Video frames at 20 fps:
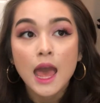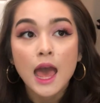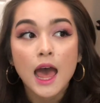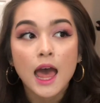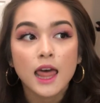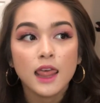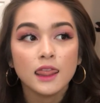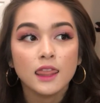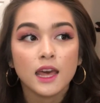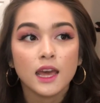
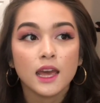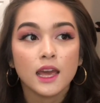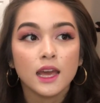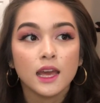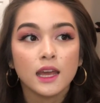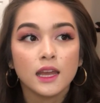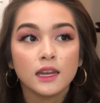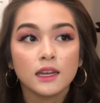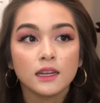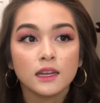and
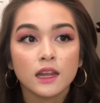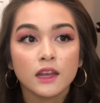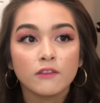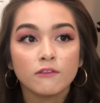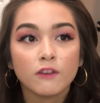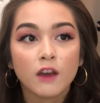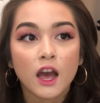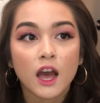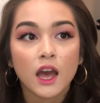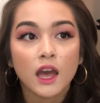then if
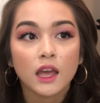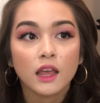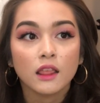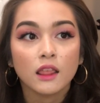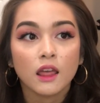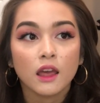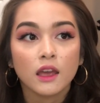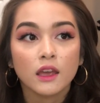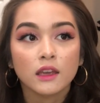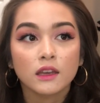I
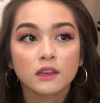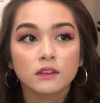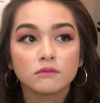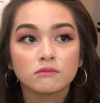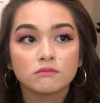like,